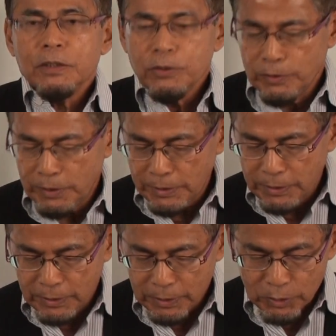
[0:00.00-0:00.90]
So this
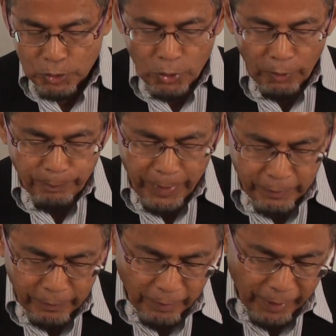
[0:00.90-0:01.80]
is a short
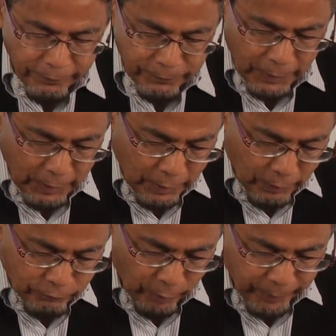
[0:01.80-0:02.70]
paragraph
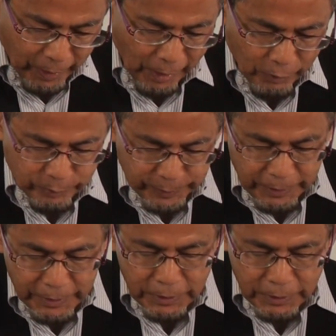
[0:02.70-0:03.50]
from Ihya Ulumuddin.